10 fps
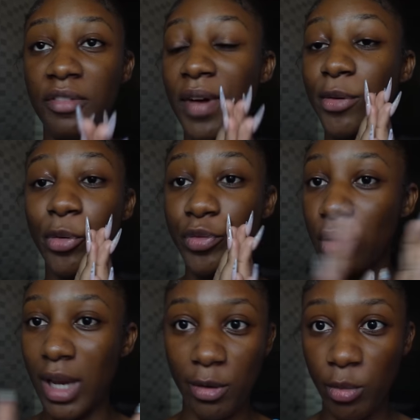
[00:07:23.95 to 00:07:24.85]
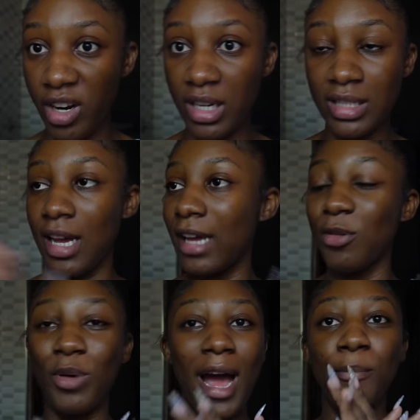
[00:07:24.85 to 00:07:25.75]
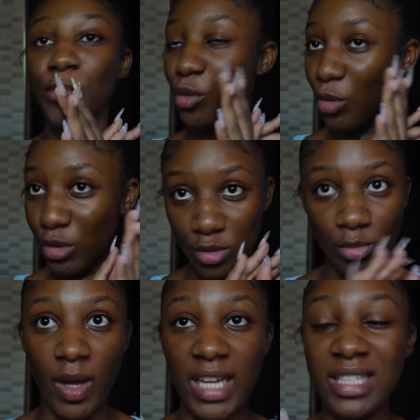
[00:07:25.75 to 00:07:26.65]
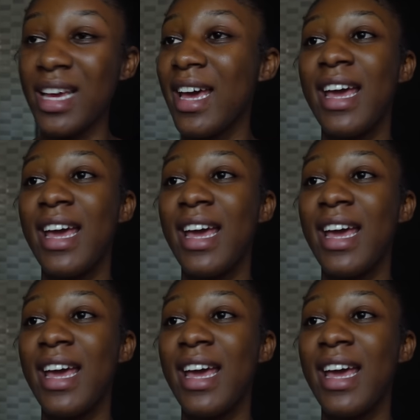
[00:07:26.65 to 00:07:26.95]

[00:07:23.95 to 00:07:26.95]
If I don't feel like wearing it, I, I'm not going to wear it.